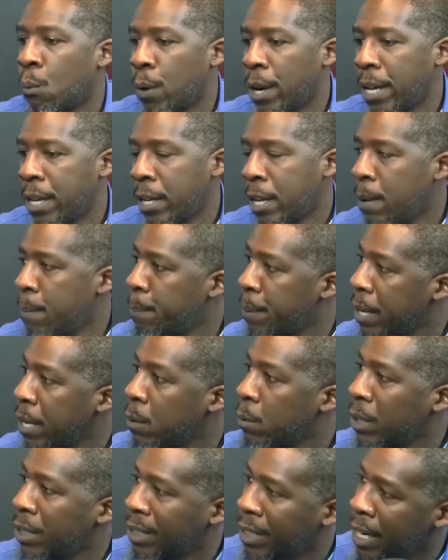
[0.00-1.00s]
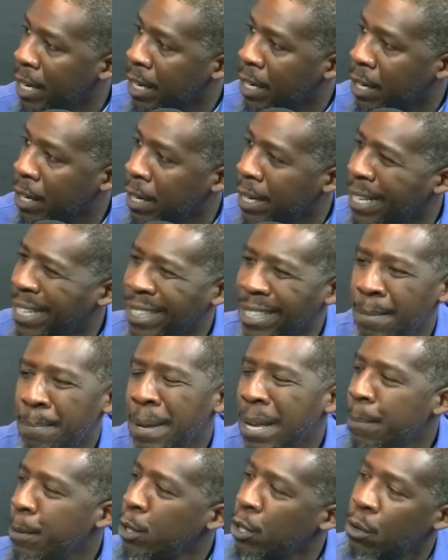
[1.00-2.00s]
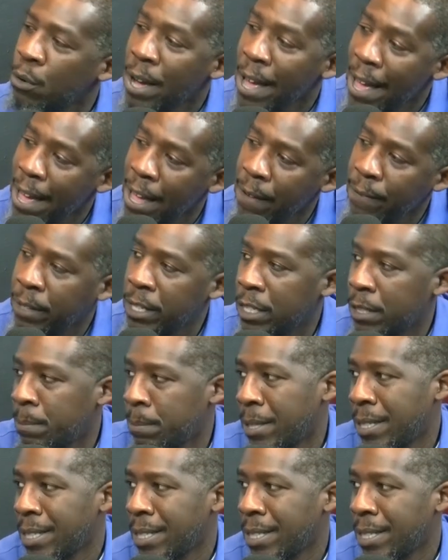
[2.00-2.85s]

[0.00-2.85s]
when Embiid was younger, then maybe you don't have this